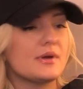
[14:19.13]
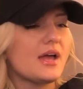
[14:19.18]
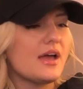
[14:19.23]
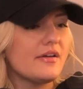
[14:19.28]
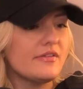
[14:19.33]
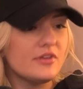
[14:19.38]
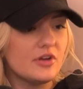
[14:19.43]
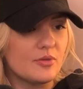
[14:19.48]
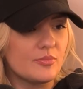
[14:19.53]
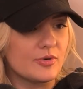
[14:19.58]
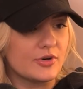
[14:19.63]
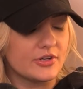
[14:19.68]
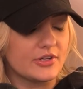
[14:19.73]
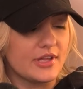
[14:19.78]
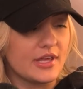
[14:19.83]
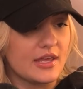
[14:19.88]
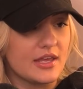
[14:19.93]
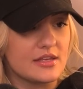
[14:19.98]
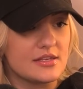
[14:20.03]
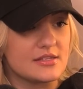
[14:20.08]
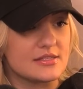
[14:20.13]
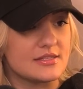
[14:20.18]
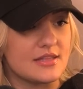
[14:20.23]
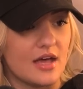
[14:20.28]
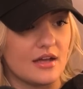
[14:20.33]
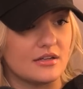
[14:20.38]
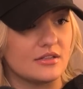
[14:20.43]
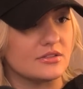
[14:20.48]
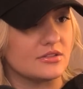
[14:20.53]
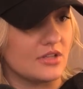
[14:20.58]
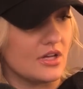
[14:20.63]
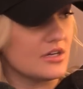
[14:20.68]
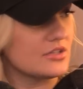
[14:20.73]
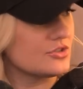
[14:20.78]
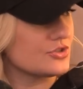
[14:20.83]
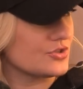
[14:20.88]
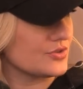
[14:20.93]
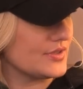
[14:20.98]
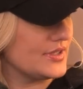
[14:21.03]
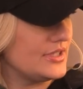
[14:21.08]
Having a birthday cake is not a
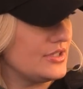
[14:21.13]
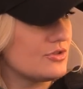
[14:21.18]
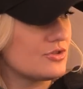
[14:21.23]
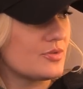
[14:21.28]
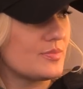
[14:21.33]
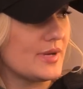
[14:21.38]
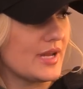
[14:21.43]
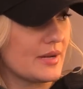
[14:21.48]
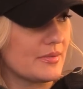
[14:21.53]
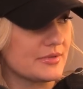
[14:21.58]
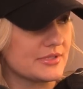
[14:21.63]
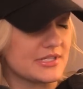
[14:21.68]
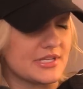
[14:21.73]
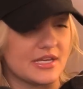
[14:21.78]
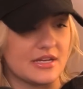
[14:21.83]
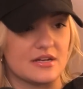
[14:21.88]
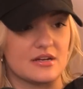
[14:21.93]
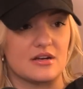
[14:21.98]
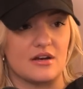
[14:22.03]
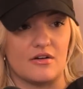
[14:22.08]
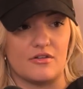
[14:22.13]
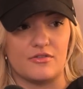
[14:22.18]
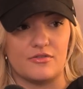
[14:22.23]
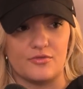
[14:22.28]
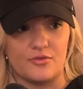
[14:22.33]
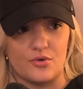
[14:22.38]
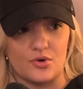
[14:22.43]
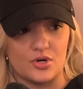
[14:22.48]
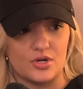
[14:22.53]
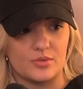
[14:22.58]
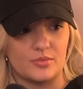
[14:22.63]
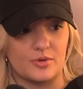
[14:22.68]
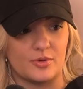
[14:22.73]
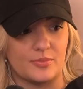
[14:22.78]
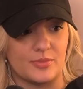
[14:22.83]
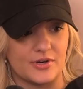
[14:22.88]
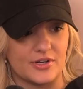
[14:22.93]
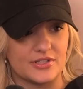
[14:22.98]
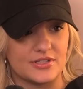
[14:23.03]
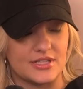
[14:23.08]
luxury. You should be able to get an
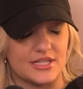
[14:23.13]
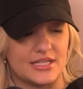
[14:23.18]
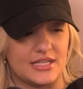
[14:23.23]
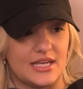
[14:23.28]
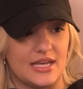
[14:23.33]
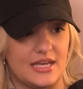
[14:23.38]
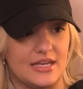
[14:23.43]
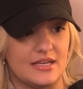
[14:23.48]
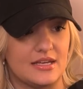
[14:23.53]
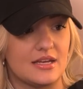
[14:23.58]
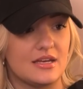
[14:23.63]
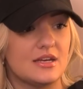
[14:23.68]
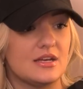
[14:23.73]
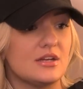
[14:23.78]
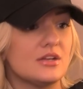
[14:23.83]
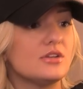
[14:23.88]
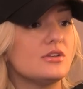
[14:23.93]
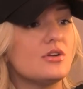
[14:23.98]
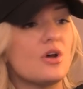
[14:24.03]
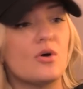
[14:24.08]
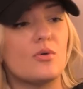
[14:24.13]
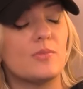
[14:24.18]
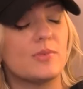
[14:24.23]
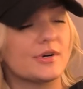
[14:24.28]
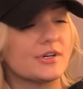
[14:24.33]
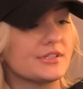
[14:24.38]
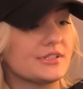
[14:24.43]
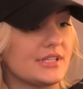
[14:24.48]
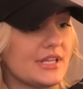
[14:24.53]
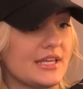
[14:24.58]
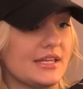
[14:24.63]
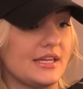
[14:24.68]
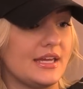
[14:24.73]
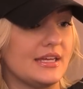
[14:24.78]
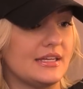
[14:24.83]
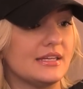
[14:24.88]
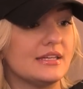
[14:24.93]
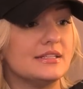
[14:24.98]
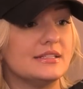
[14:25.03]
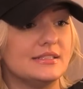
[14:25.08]
affordable birthday cake. No birthday
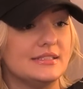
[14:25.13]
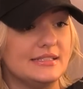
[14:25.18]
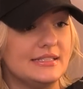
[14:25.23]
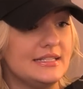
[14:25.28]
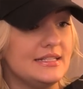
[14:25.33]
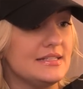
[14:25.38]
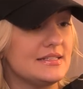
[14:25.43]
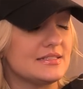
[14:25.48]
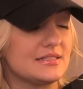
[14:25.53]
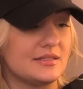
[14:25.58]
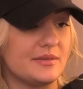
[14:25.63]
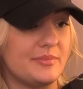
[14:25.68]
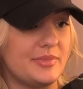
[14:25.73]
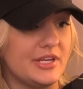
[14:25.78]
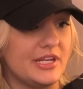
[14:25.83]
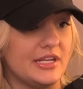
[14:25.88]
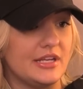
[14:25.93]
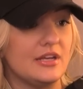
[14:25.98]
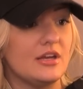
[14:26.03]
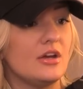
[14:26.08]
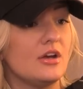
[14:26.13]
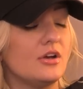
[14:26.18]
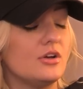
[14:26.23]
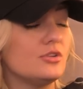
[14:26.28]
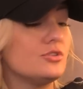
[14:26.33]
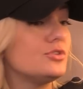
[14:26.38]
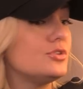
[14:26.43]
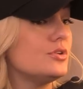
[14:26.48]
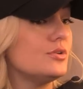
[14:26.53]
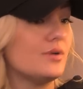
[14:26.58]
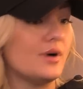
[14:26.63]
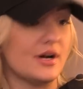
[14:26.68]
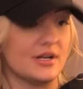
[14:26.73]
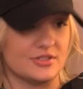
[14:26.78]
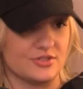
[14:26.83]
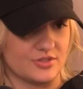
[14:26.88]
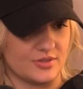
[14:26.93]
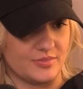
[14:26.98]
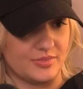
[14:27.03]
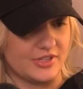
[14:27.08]
cake needs to be
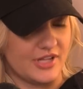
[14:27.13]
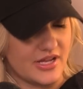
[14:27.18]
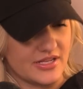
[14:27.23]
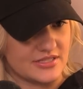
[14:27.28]
$200+.